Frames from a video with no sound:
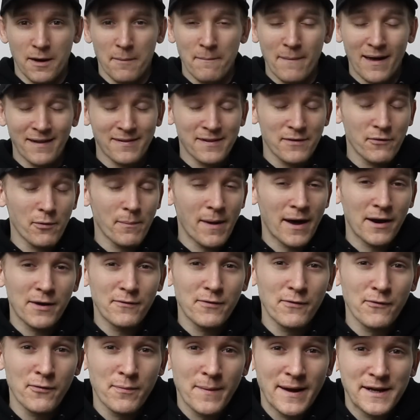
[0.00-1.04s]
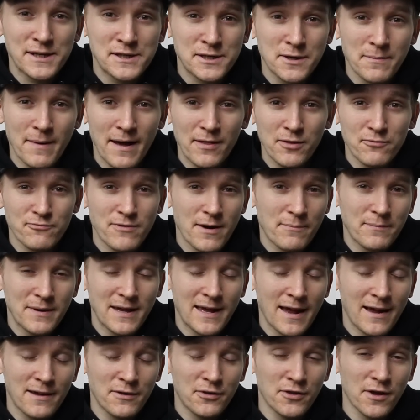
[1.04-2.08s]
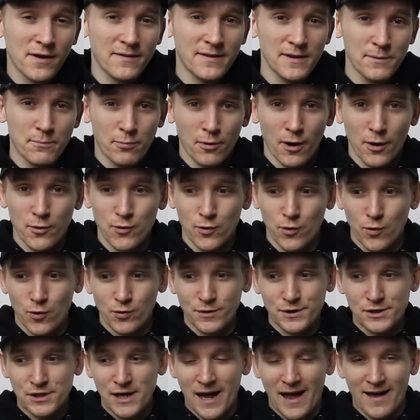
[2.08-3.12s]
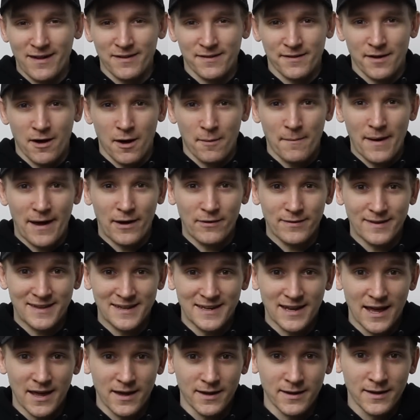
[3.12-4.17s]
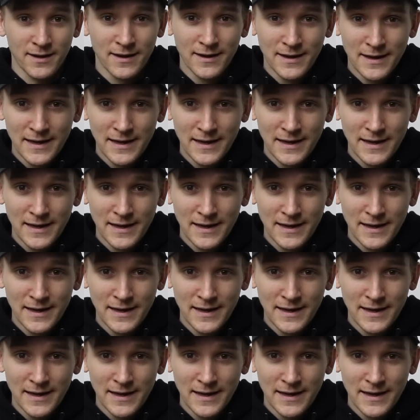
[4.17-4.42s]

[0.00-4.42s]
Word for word: A massive amount of information about the Redmi K30 Pro launch has come out today,